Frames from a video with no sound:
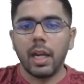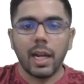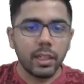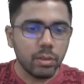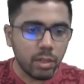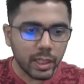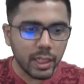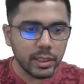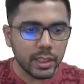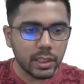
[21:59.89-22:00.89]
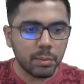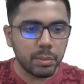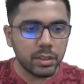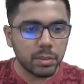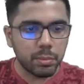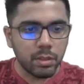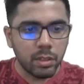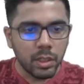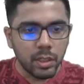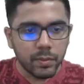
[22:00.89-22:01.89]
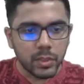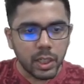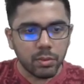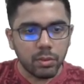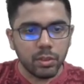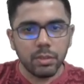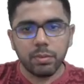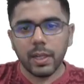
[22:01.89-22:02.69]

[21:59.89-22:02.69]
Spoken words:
And you again check the principle that if